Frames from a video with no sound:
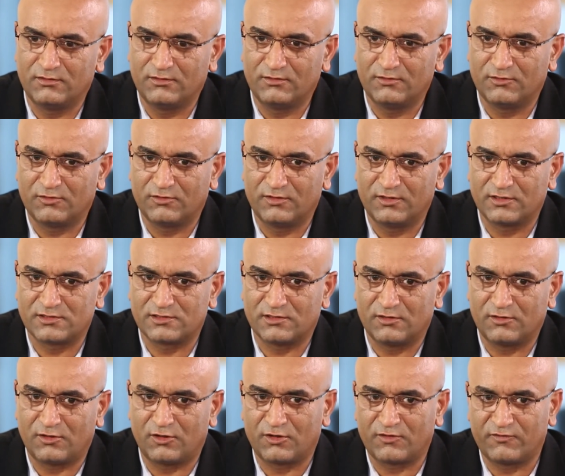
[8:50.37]
there is a
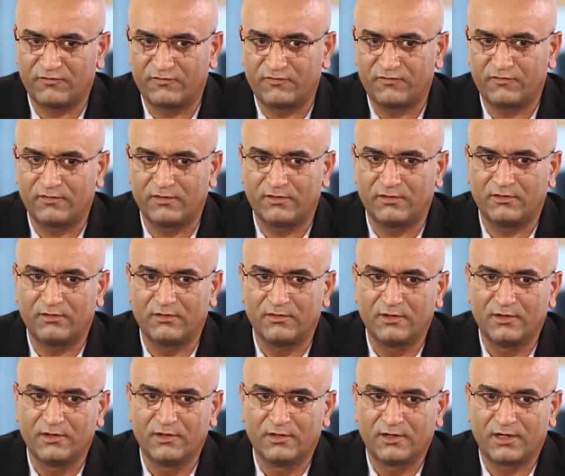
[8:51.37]
lot of
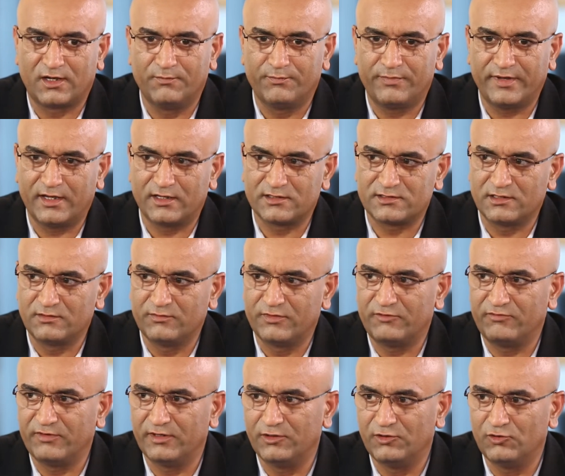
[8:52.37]
comparison
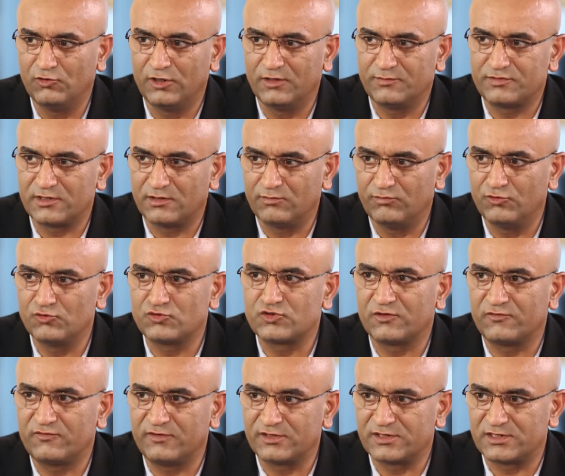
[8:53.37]
between ULIPs and
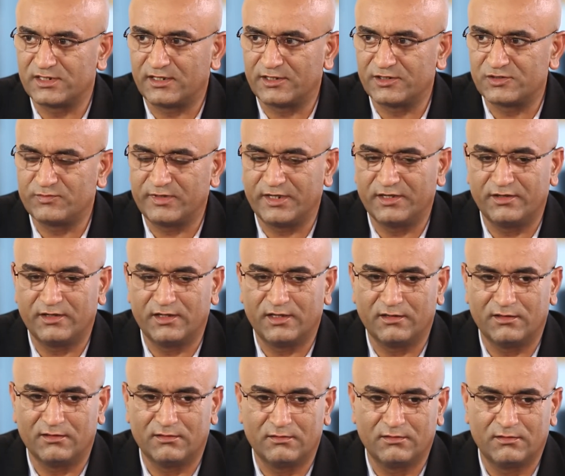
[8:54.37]
mutual funds that is being done.